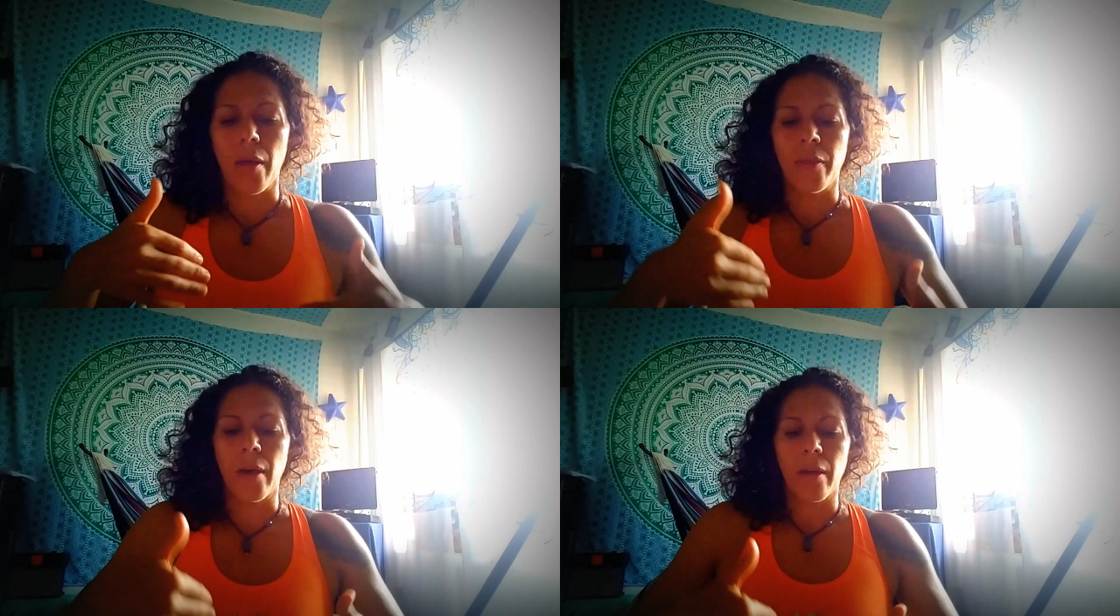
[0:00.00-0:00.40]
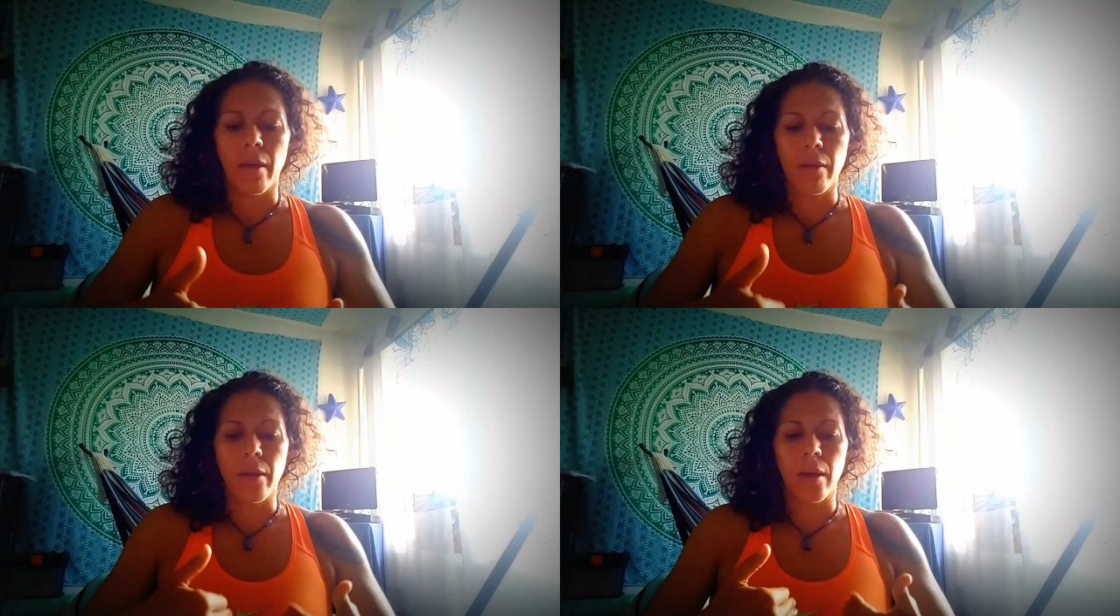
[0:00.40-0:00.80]

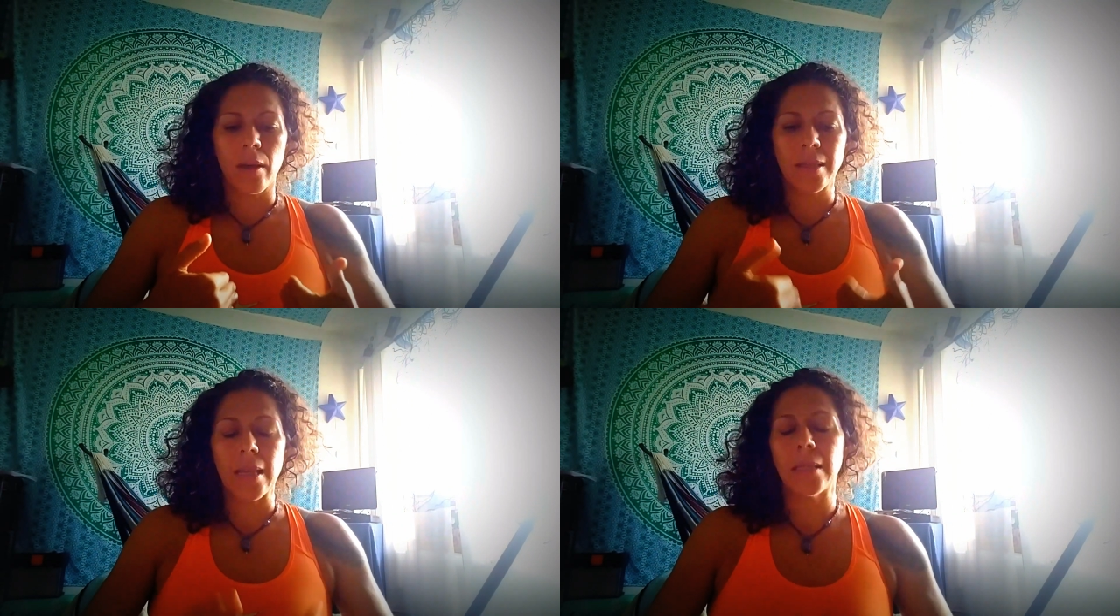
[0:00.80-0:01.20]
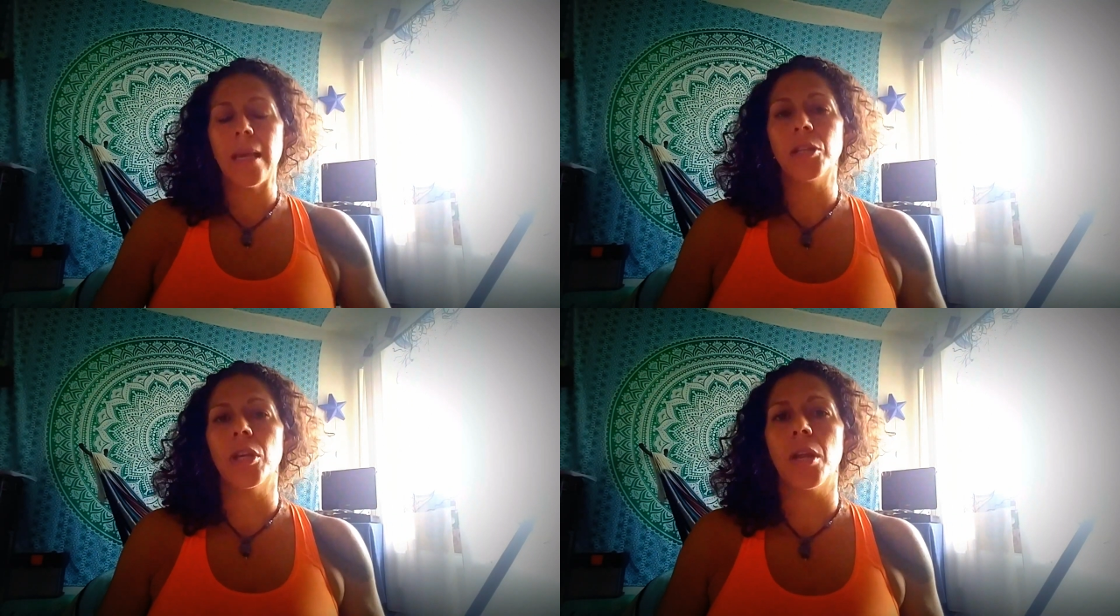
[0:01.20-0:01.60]
the
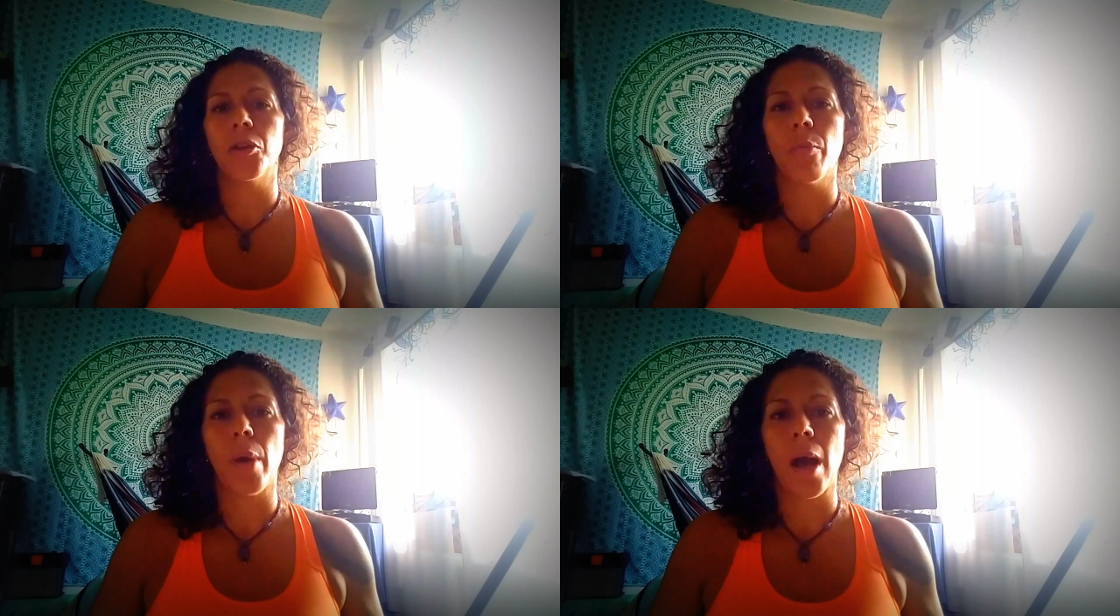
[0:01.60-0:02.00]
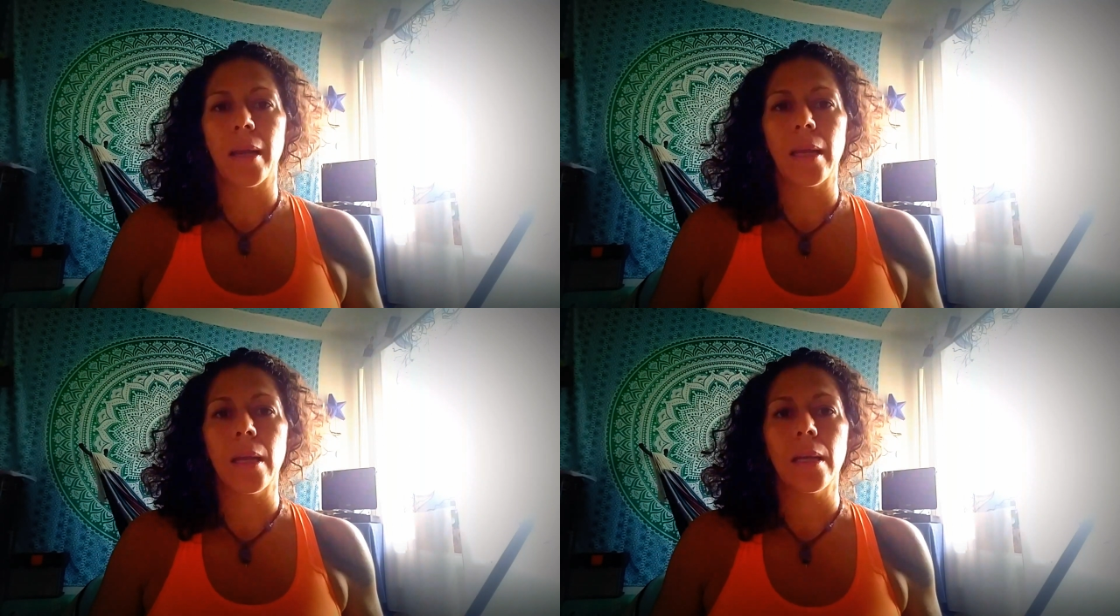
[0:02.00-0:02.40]
sensation in your
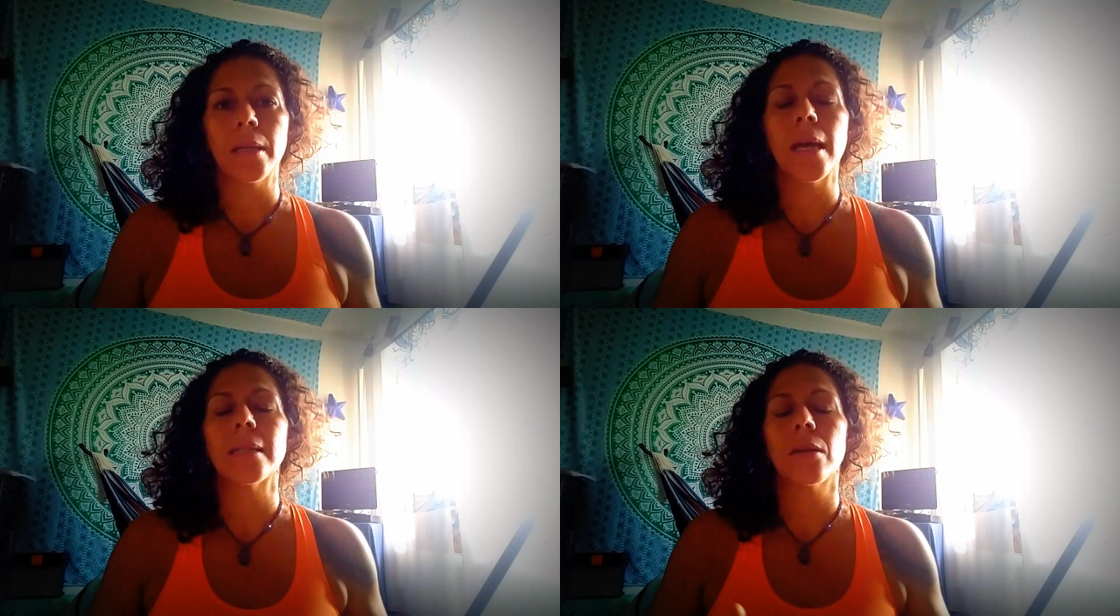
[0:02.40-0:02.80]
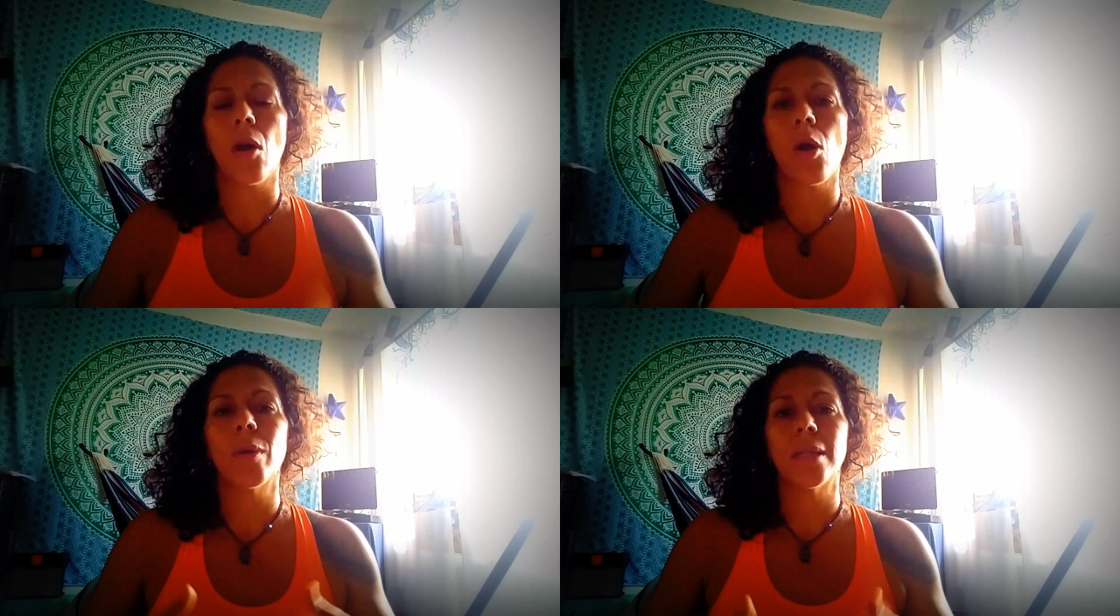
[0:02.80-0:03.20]
body doesn't
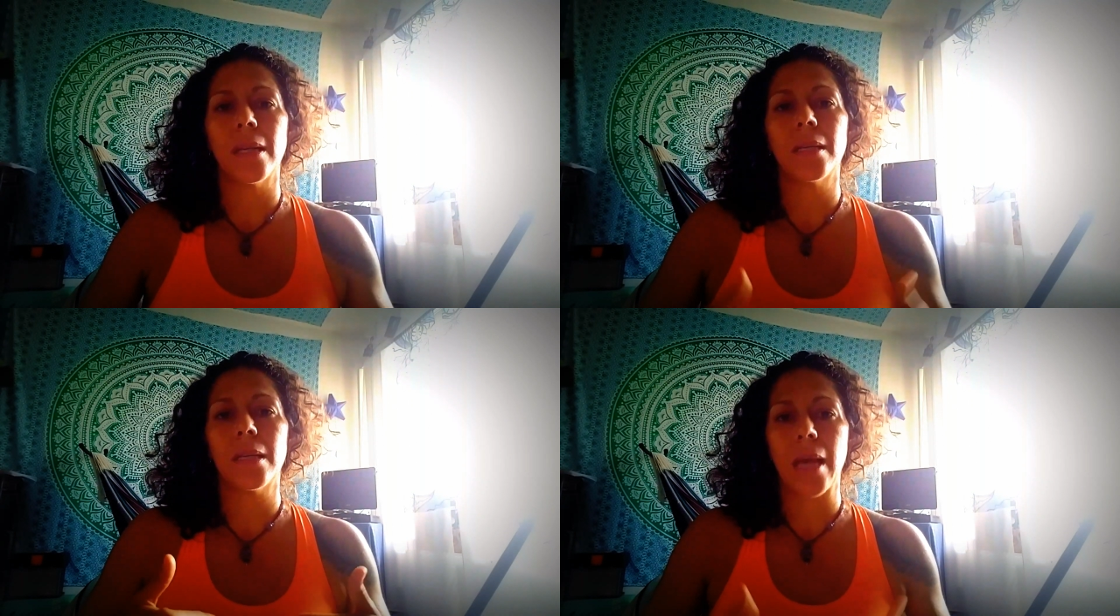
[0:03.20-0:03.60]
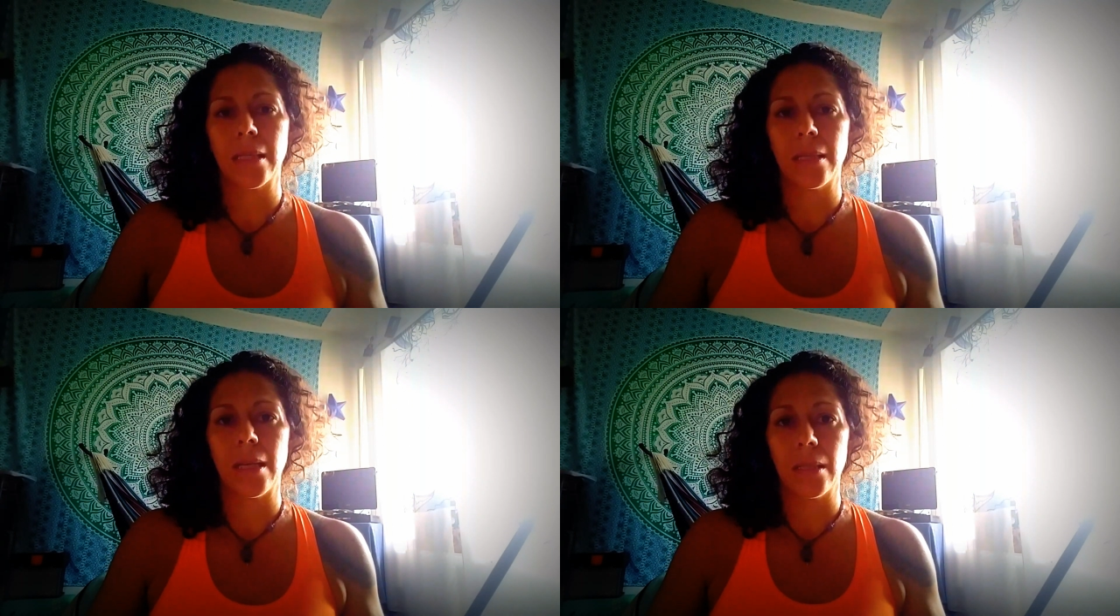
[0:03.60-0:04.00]
always need to
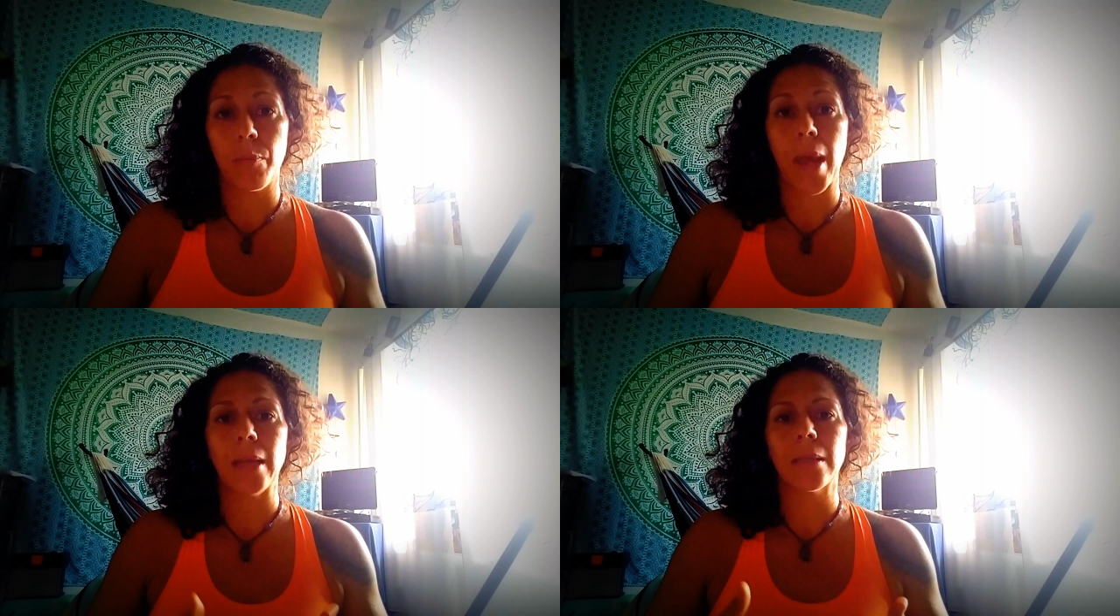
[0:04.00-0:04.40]
dissipate.